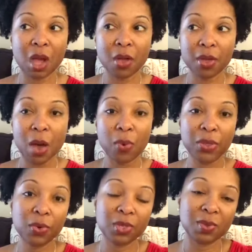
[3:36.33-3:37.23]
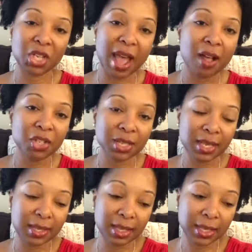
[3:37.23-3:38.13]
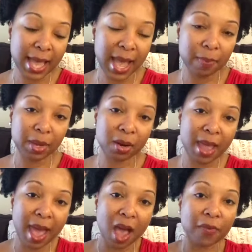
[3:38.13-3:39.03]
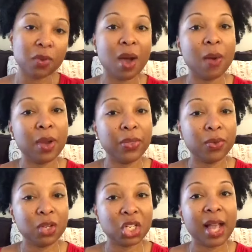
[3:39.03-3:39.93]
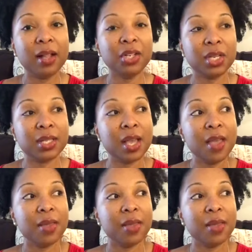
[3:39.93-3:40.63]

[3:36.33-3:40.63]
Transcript: although I went through some challenges, it's the time period after I went through the challenges